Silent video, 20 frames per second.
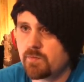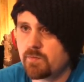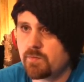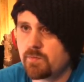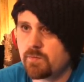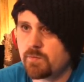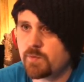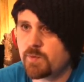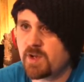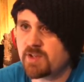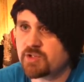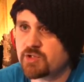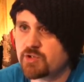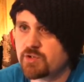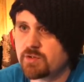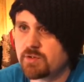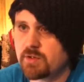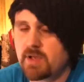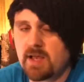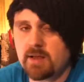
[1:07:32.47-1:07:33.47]
fresh
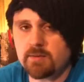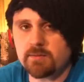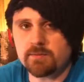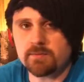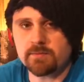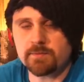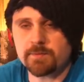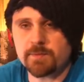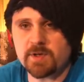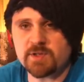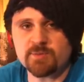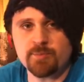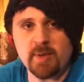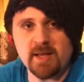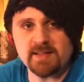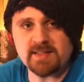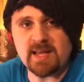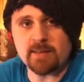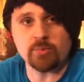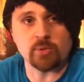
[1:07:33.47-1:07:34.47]
fresh
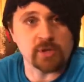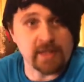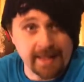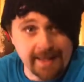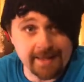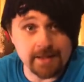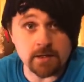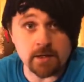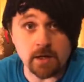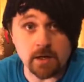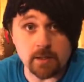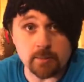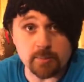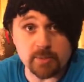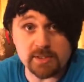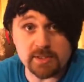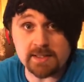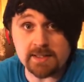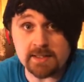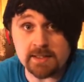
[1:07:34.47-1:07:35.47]
baked apple cake cup
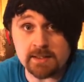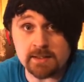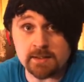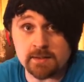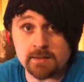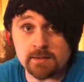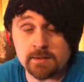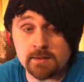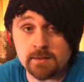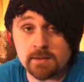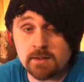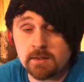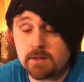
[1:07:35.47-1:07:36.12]
in